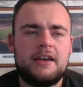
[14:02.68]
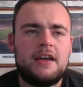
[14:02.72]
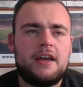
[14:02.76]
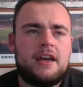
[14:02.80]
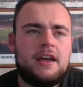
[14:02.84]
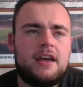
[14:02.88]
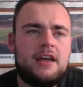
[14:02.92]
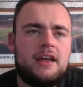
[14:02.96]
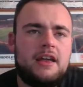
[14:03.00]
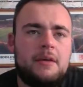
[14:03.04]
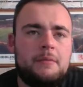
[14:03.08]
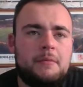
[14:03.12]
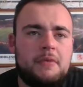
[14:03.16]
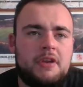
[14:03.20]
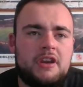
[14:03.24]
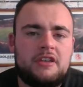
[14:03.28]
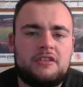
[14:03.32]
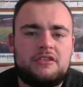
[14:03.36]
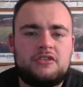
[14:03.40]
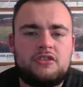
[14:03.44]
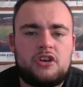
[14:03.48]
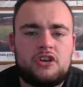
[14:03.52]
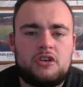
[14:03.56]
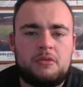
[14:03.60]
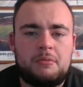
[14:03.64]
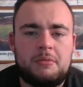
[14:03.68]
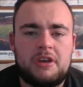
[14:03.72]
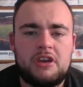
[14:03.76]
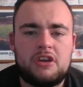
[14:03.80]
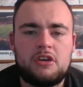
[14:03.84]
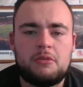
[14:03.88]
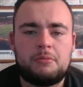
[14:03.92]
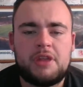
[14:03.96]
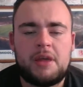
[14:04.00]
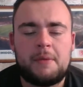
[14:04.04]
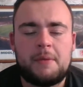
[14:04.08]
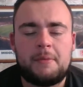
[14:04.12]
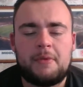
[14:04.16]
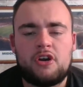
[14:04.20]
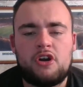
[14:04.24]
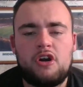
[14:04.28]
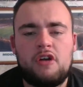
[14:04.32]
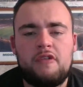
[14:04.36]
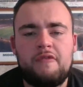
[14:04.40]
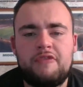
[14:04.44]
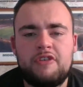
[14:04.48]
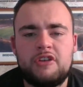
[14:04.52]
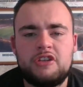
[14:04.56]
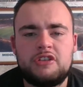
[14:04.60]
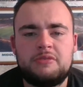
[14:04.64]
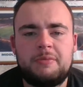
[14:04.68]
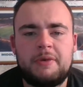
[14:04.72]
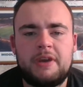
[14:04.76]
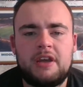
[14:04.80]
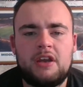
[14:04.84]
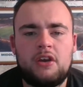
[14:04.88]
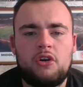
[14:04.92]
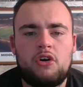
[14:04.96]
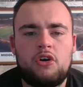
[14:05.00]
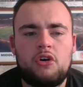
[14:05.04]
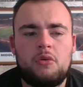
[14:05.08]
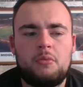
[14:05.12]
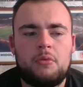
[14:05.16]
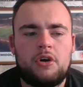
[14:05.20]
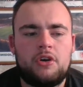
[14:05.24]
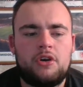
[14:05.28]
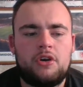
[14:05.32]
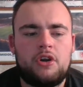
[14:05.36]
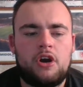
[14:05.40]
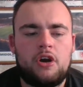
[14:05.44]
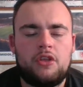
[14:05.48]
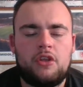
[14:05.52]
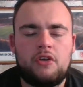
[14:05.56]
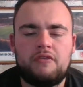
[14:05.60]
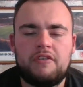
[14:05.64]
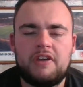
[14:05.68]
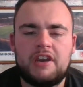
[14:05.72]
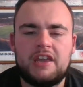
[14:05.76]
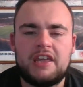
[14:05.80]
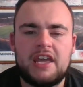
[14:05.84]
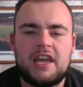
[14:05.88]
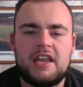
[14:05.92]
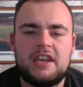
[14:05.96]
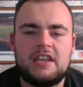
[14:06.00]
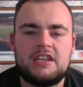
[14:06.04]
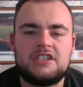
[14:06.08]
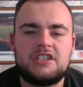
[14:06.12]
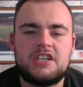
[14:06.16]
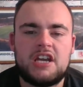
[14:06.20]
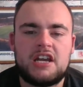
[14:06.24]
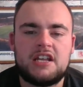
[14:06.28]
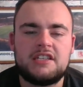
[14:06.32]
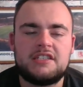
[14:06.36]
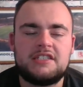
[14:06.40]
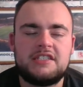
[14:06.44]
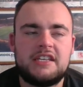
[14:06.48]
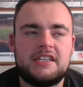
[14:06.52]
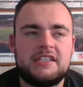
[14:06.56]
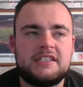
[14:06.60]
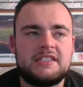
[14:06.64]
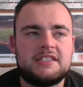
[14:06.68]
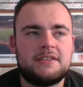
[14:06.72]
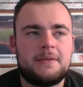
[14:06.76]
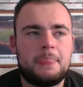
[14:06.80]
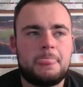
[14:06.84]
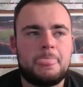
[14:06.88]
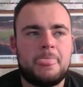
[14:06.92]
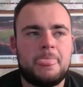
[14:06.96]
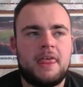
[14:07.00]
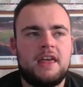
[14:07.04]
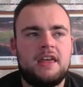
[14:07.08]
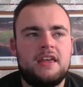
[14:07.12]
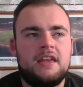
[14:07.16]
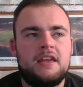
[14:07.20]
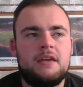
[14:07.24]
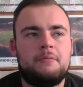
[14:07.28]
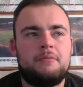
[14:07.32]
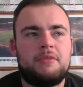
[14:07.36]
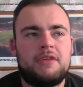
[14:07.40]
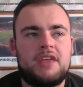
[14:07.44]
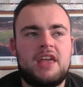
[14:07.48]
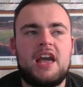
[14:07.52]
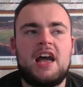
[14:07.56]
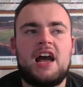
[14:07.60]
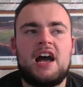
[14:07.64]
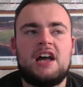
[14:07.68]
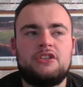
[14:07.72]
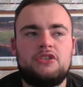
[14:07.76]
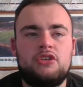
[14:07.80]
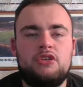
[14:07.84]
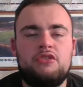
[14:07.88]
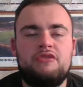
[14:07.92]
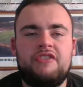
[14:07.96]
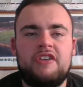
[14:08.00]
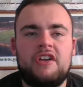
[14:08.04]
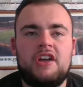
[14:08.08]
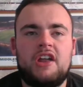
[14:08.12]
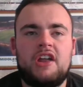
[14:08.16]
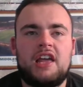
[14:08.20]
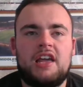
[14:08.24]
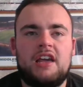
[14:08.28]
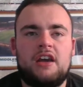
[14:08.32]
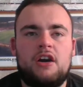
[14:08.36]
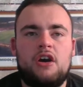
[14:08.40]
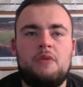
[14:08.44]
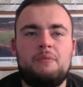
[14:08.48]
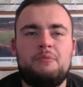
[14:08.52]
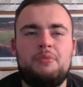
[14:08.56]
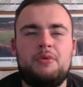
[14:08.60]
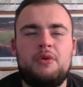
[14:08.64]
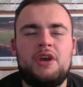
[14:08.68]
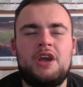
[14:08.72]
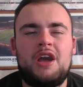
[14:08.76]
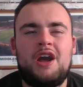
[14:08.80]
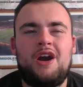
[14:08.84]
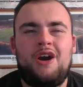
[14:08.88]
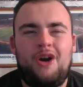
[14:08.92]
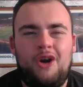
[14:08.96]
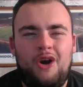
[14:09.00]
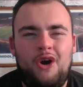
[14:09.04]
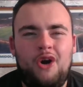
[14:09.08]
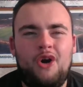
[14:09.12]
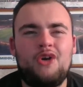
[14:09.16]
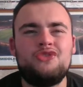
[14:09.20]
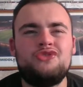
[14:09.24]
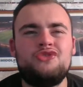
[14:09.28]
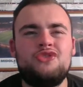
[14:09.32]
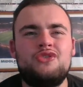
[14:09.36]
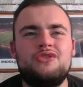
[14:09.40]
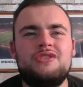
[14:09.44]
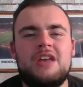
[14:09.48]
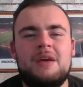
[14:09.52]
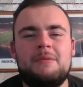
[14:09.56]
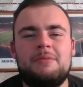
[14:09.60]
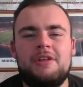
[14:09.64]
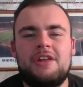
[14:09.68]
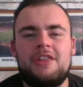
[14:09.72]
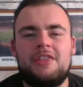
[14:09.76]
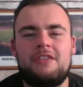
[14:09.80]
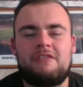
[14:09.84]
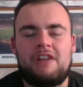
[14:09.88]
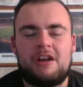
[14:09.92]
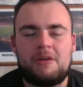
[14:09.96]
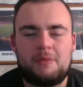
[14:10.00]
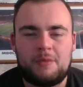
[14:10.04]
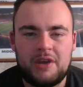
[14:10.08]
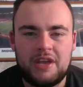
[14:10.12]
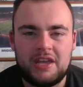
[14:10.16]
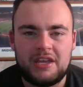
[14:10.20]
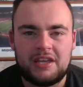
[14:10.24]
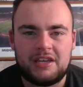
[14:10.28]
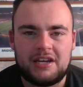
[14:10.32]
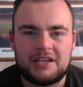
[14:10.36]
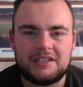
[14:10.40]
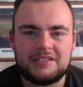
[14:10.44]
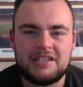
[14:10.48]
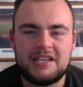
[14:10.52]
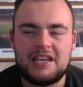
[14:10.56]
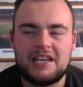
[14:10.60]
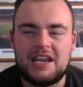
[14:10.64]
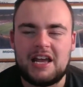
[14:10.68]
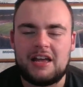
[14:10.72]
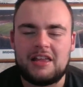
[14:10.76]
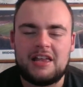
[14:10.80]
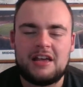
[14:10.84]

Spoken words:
And you could blame him on the confidence being low and whatnot and not really getting his chances. But yeah, I do feel like, also he's getting played on the right wing. I've seen that.